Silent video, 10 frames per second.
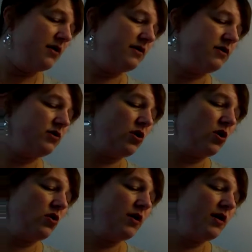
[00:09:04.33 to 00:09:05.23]

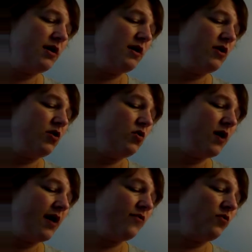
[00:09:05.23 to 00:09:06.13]
So, you
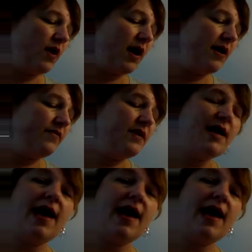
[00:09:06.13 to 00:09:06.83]
have arrived